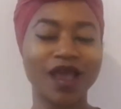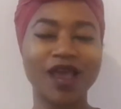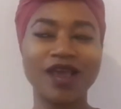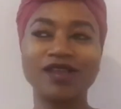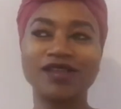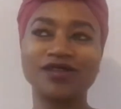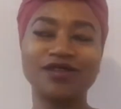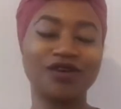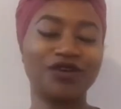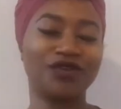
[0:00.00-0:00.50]

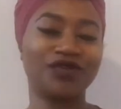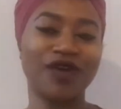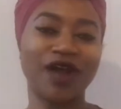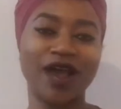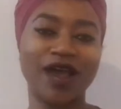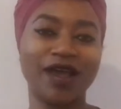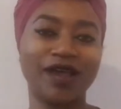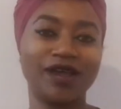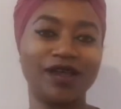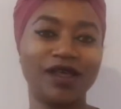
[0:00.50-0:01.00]
It's not
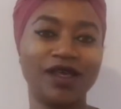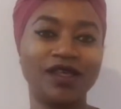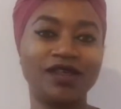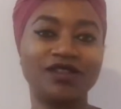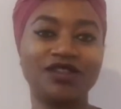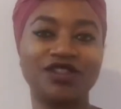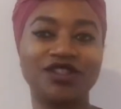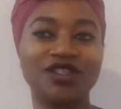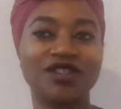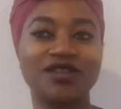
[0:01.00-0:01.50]
right.
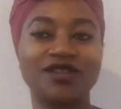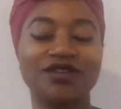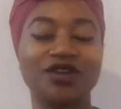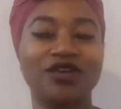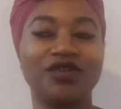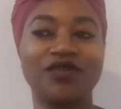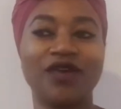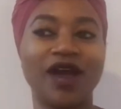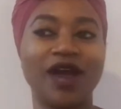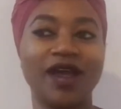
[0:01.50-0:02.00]
It's just
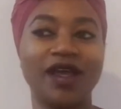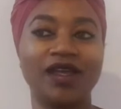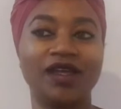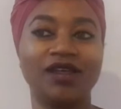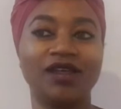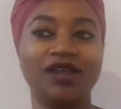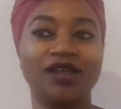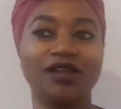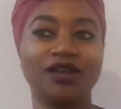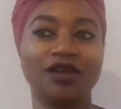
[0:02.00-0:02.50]
not
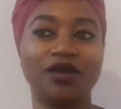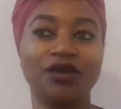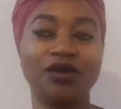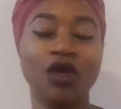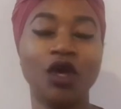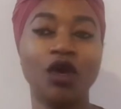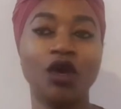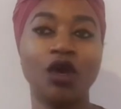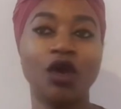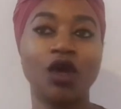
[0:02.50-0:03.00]
right. You
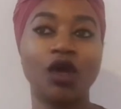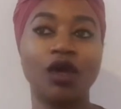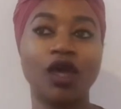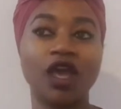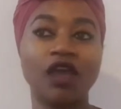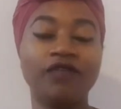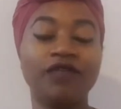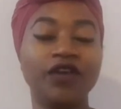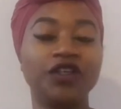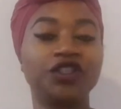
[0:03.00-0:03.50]
know,
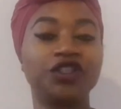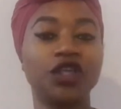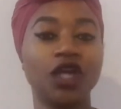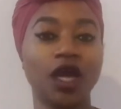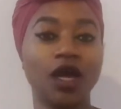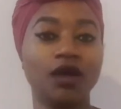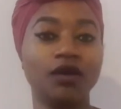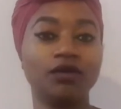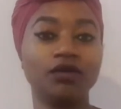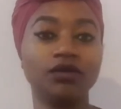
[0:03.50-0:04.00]
if a
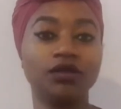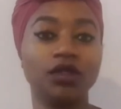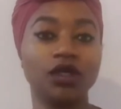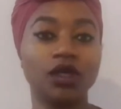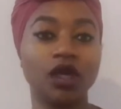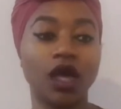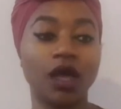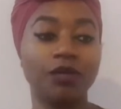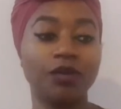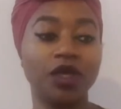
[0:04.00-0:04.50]
child,
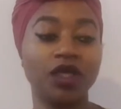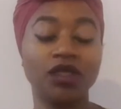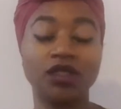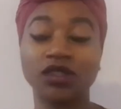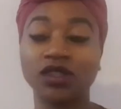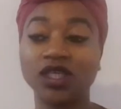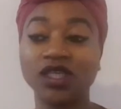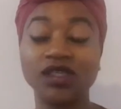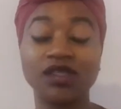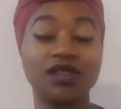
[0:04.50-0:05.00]
I
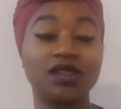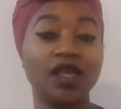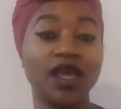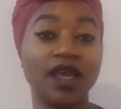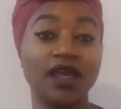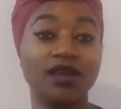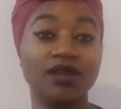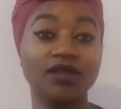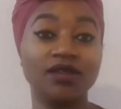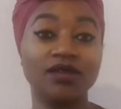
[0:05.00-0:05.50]
mean, these
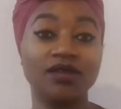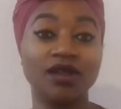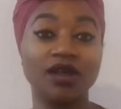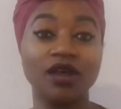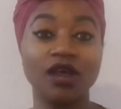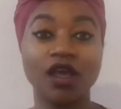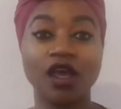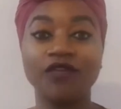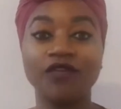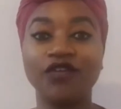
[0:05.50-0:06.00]
days,
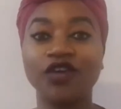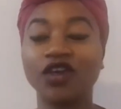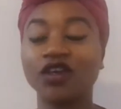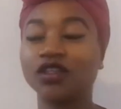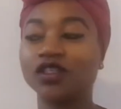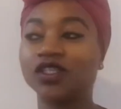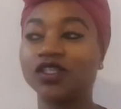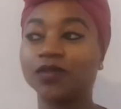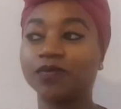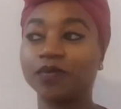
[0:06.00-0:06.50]
if you
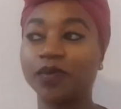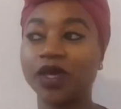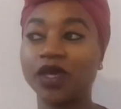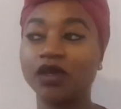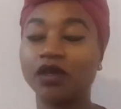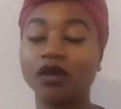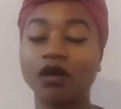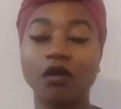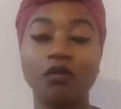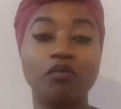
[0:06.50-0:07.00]
can
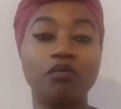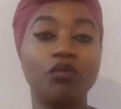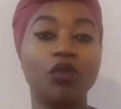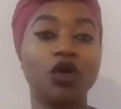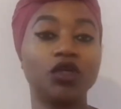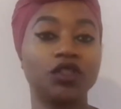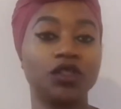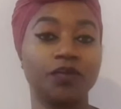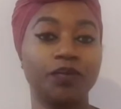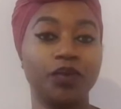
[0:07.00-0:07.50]
speak
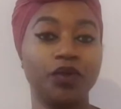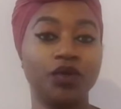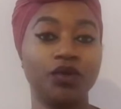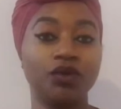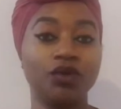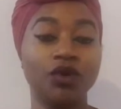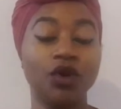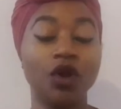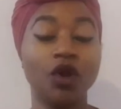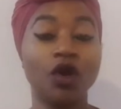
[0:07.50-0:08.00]

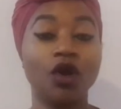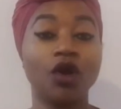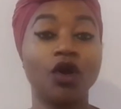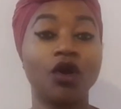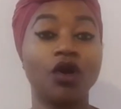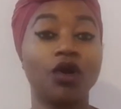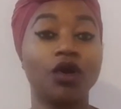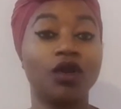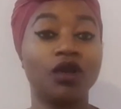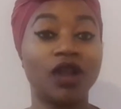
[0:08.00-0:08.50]
multiple
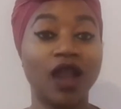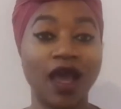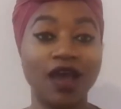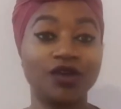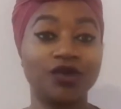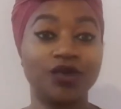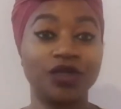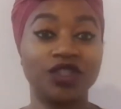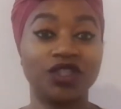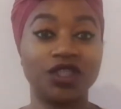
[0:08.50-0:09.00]

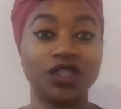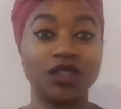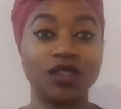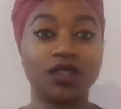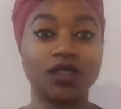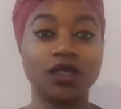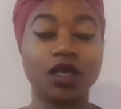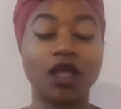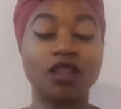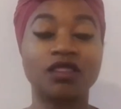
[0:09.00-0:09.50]

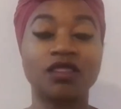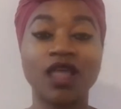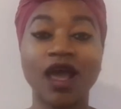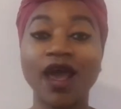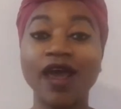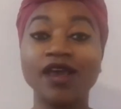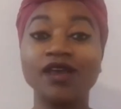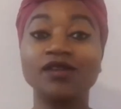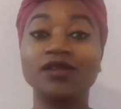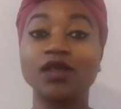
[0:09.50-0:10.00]
languages,
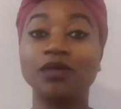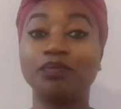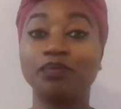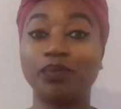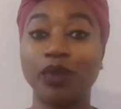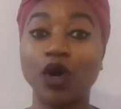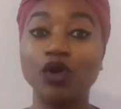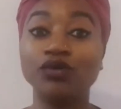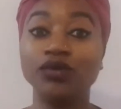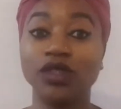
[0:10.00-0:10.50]
that is a
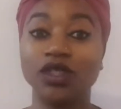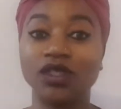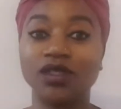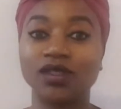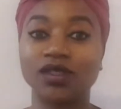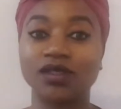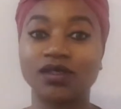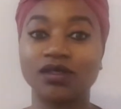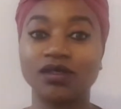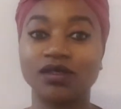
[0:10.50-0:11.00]

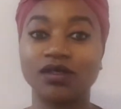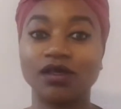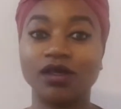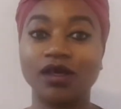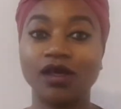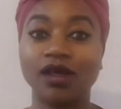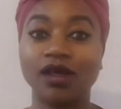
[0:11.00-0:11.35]
bonus.